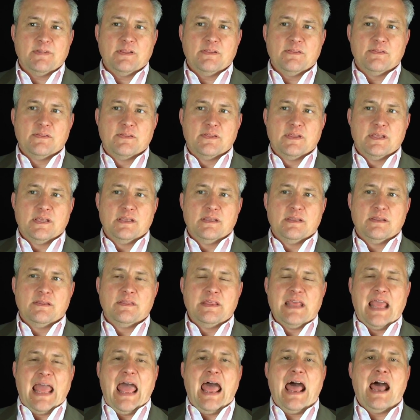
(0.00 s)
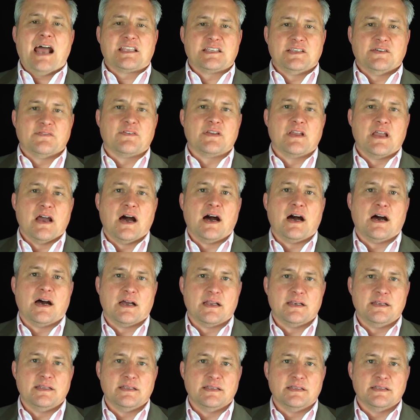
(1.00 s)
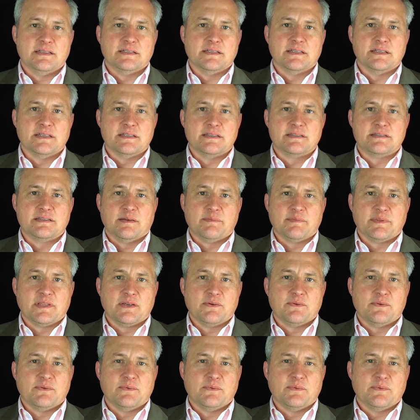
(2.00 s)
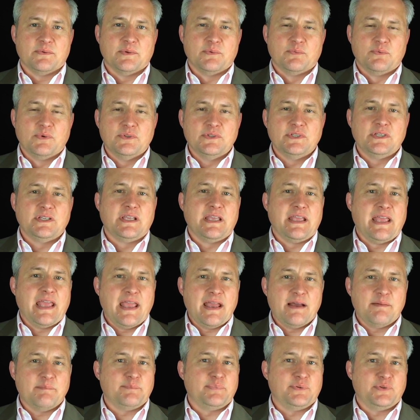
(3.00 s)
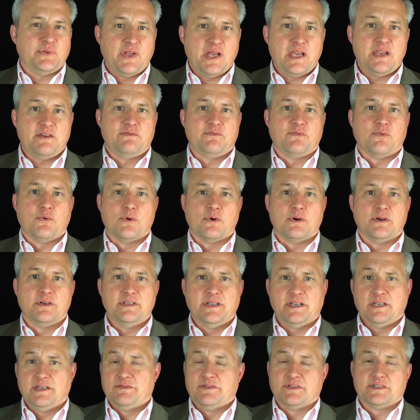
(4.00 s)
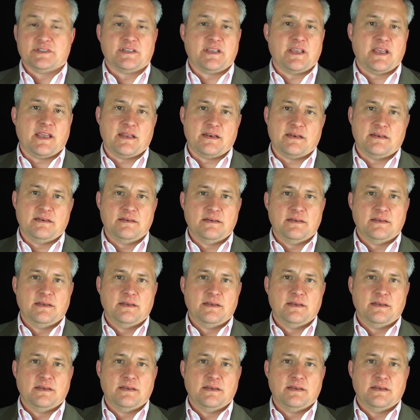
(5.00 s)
the act of God is something we really can't plan for. None of us can.